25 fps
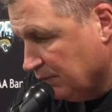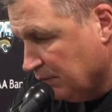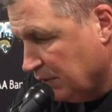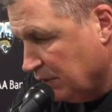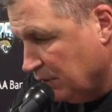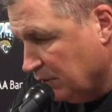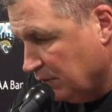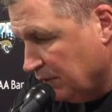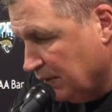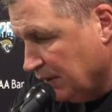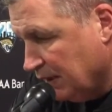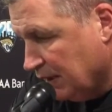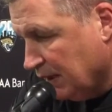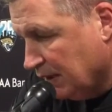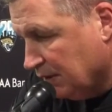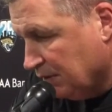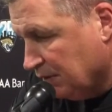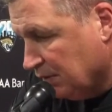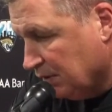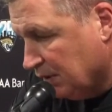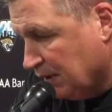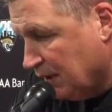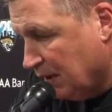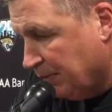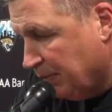Nick has
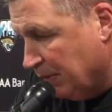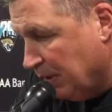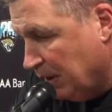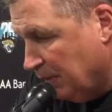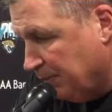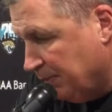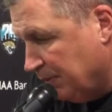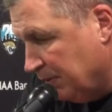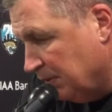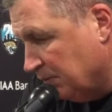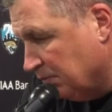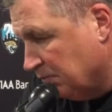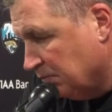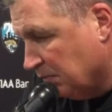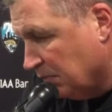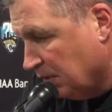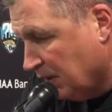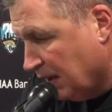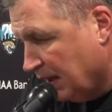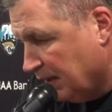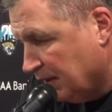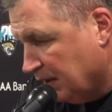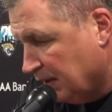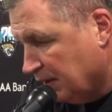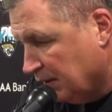to step up, and
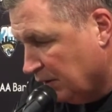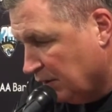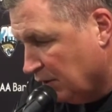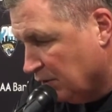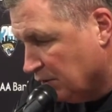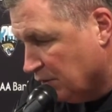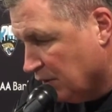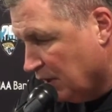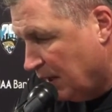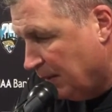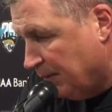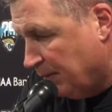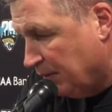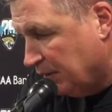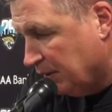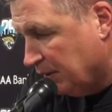guy did a good job